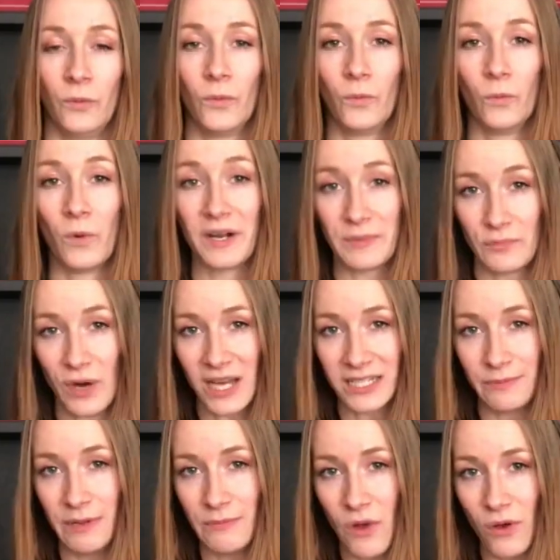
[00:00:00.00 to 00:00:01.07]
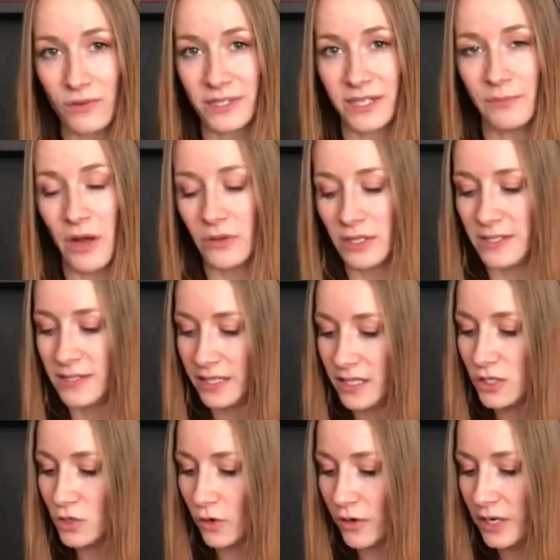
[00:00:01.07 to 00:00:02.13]
What impressed me most about the SIGI
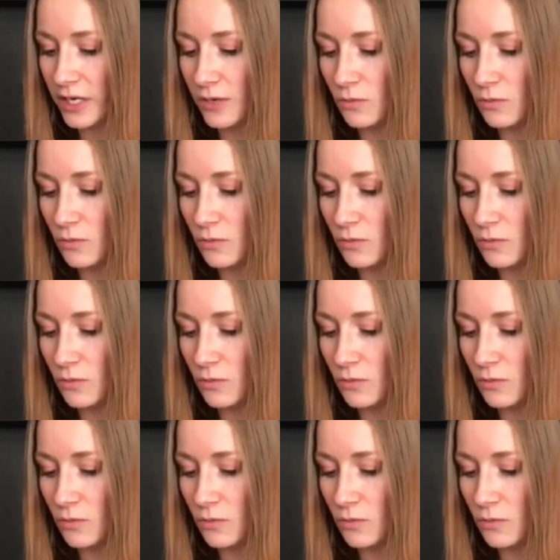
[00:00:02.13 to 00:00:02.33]
Shorty